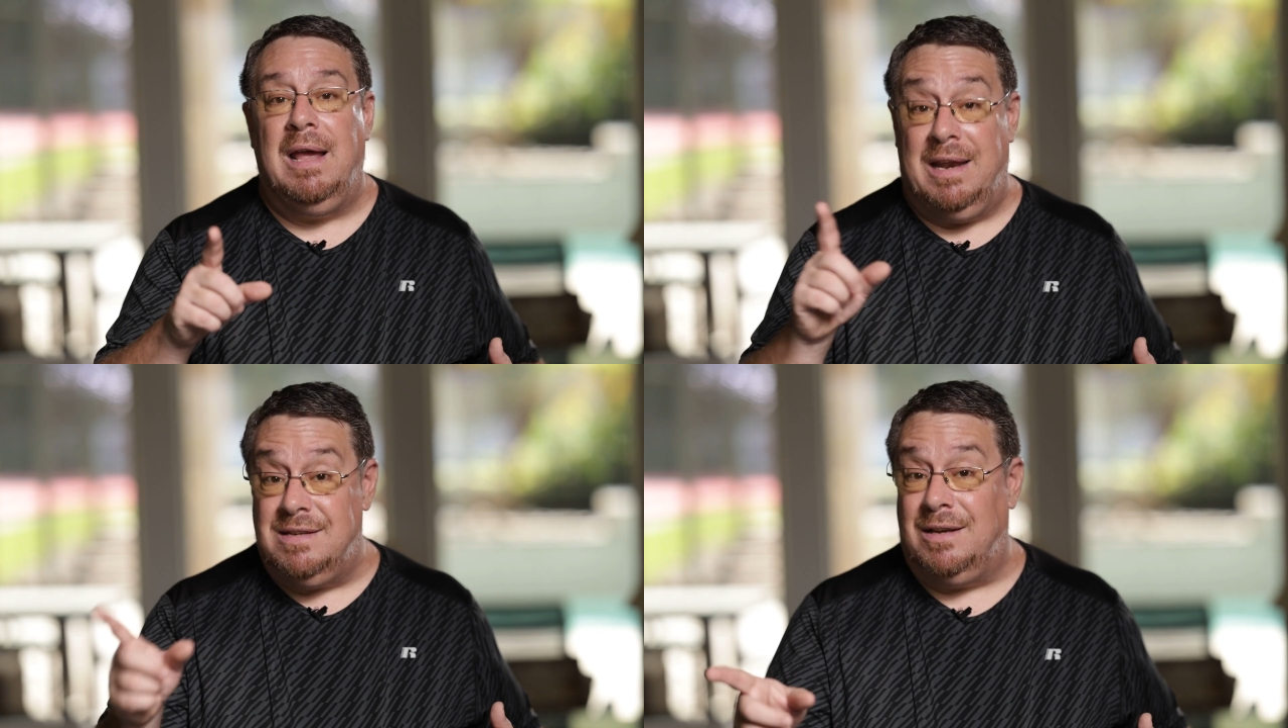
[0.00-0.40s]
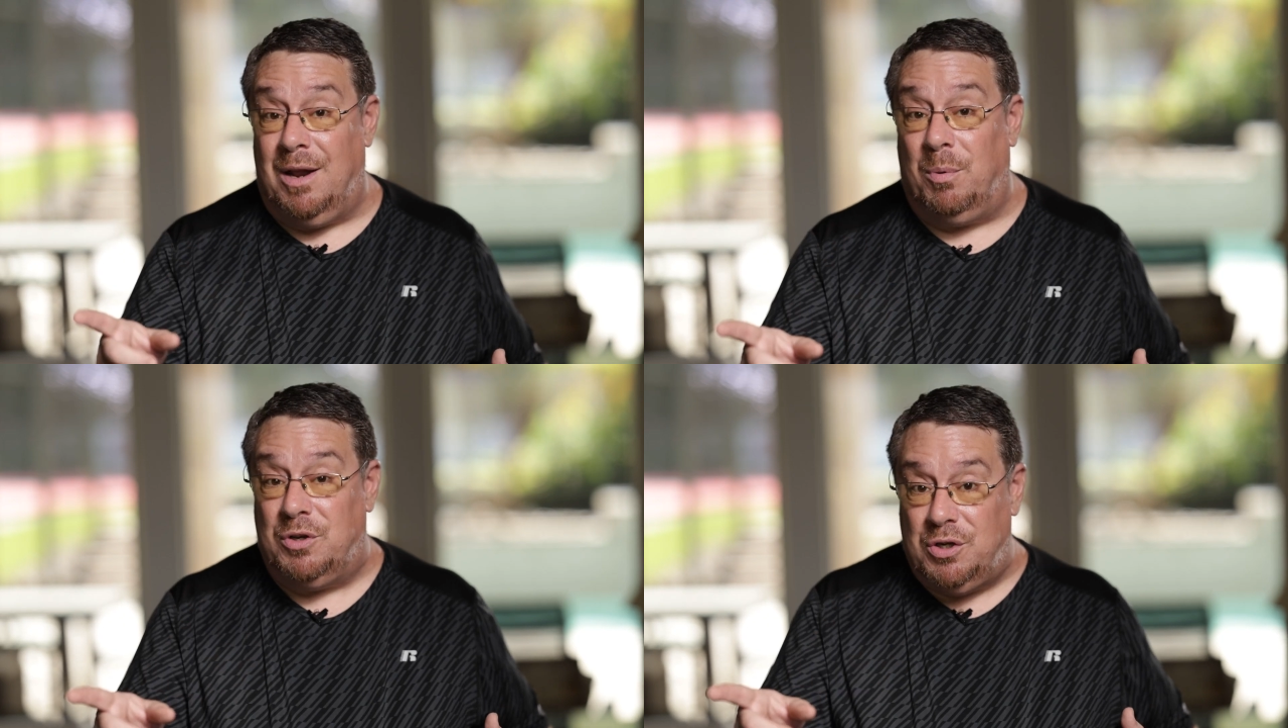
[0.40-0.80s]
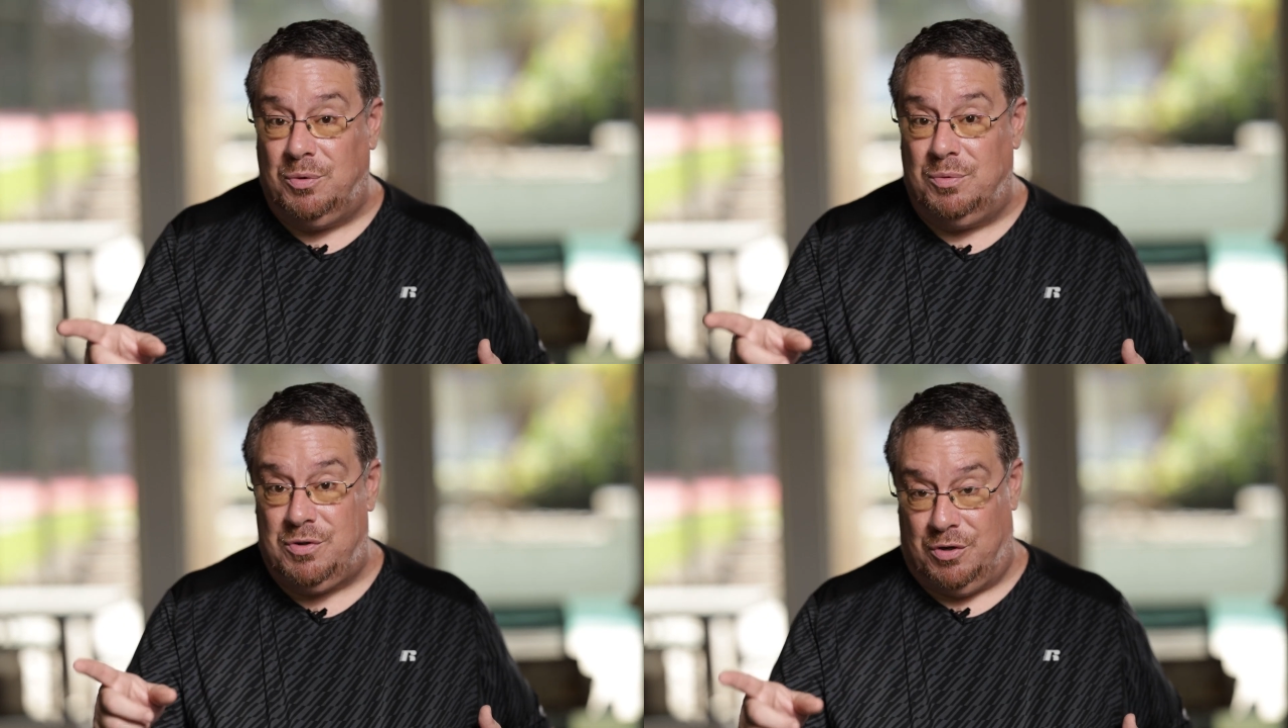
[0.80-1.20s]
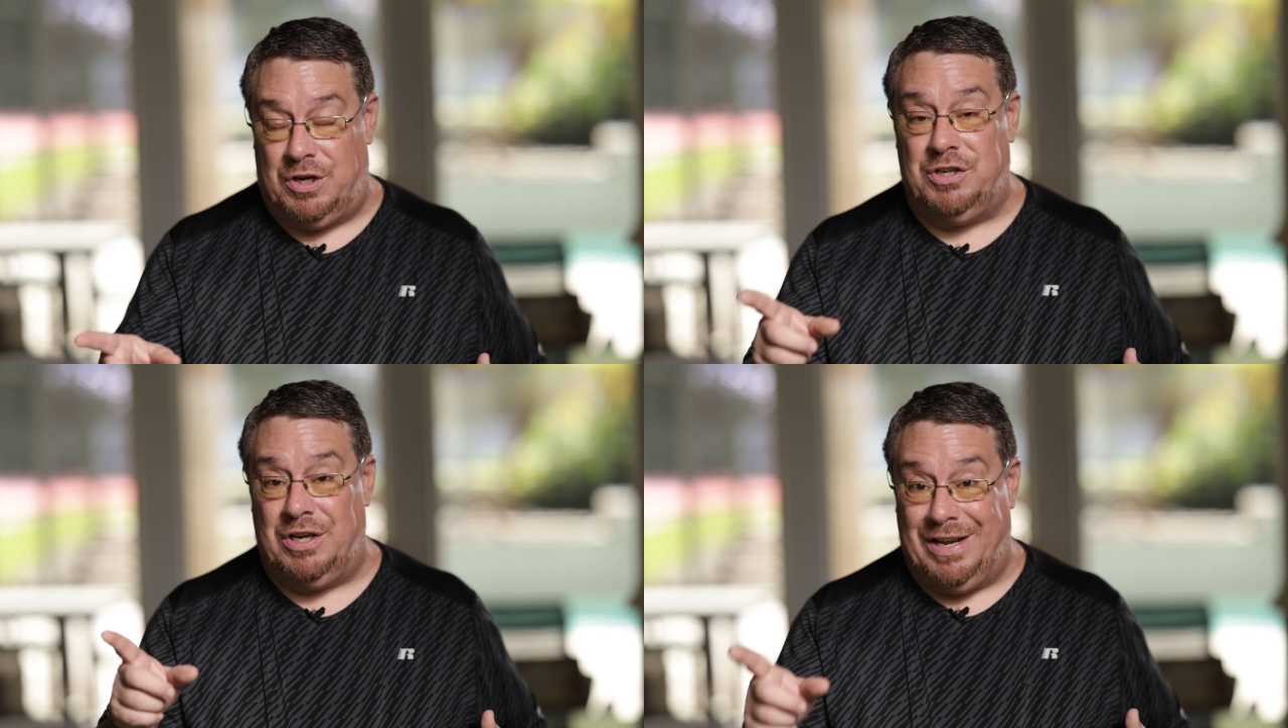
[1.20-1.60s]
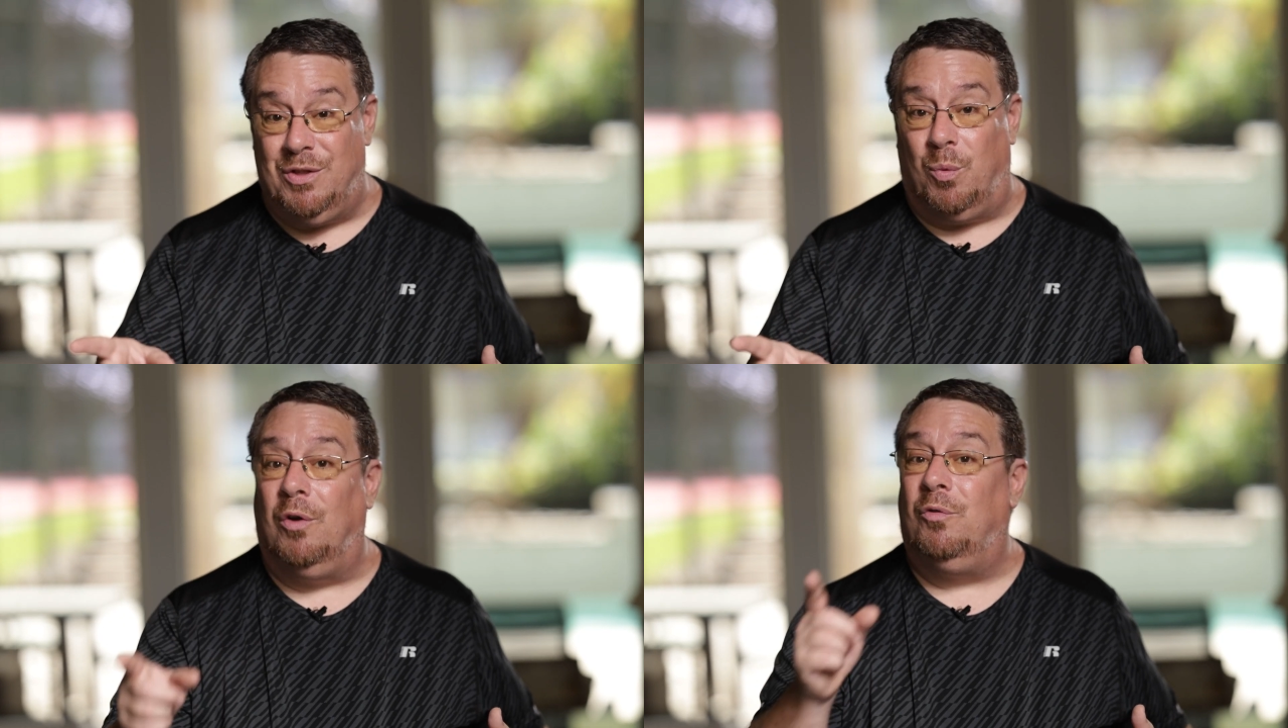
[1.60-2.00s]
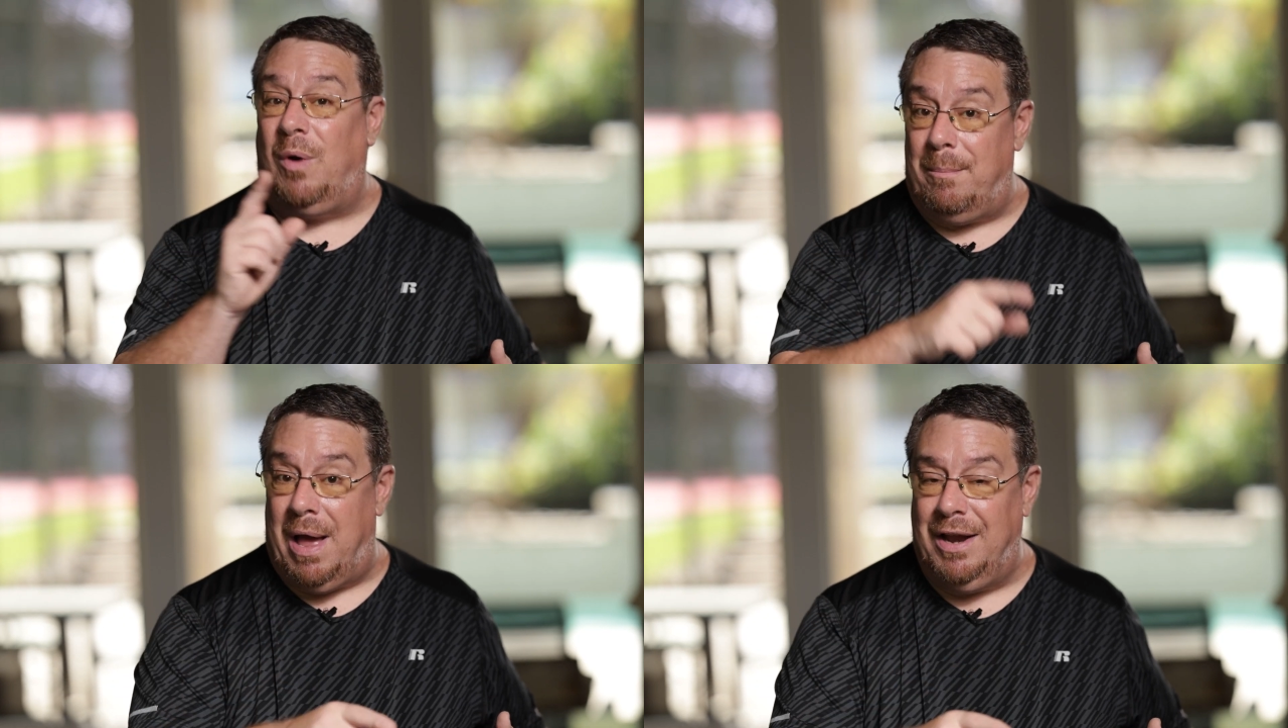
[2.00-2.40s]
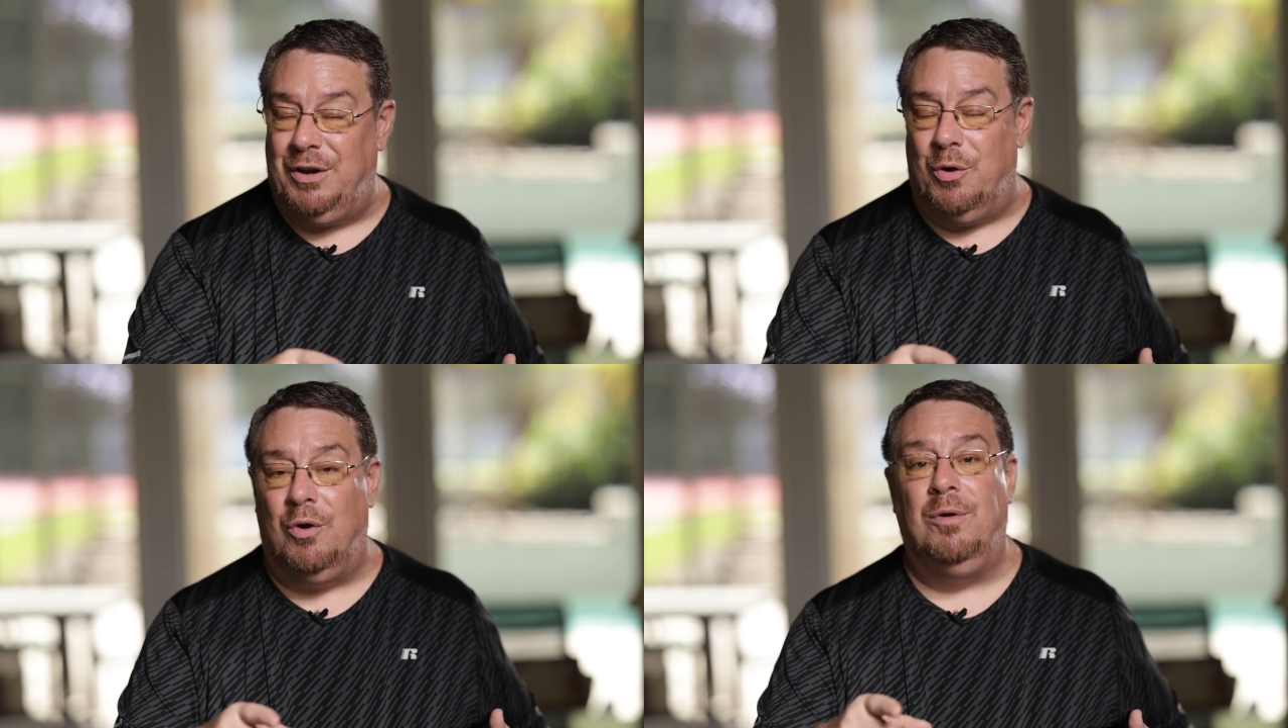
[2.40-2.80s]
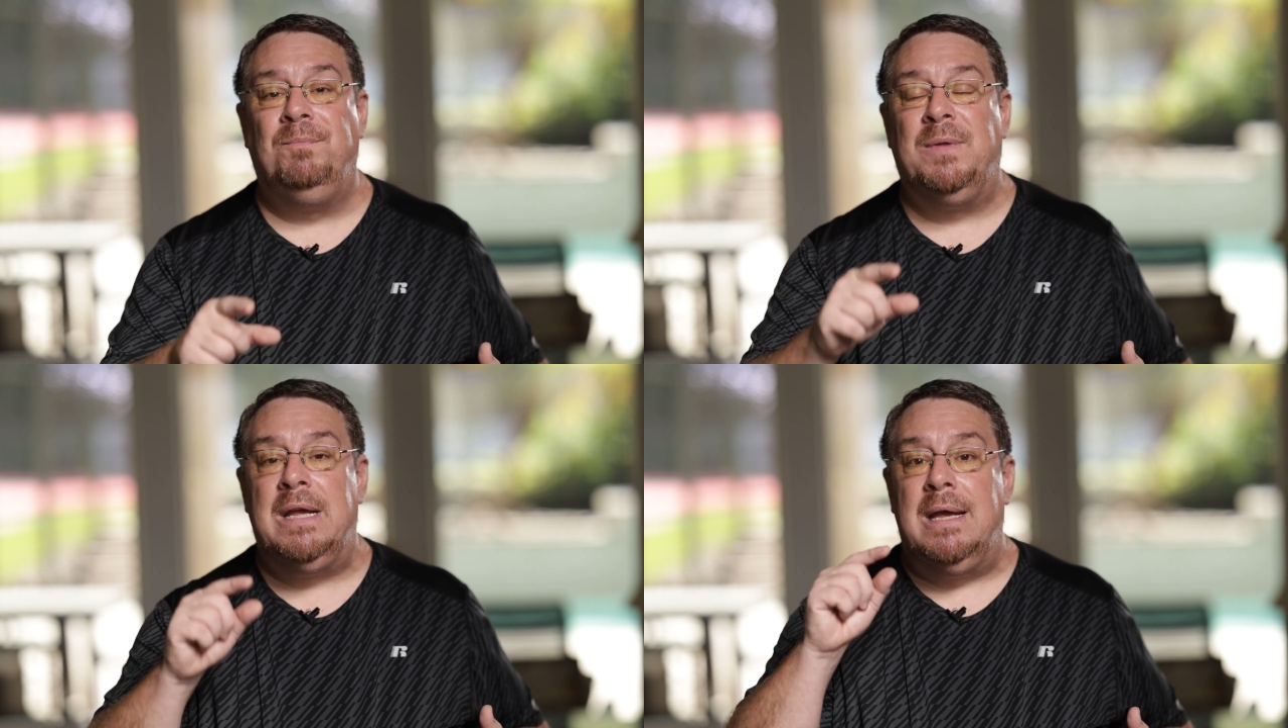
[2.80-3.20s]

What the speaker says: It is the #2 search engine in the world, right behind Google.